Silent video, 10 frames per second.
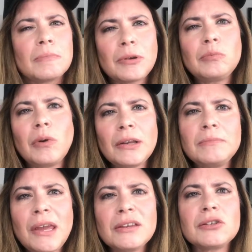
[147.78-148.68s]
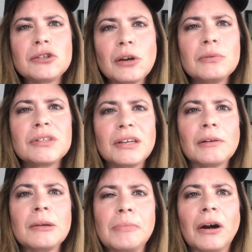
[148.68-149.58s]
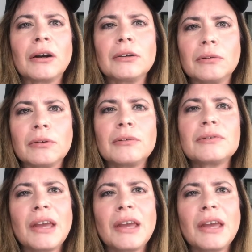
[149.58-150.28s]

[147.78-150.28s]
But what makes Joe's Dairy Bar and Grill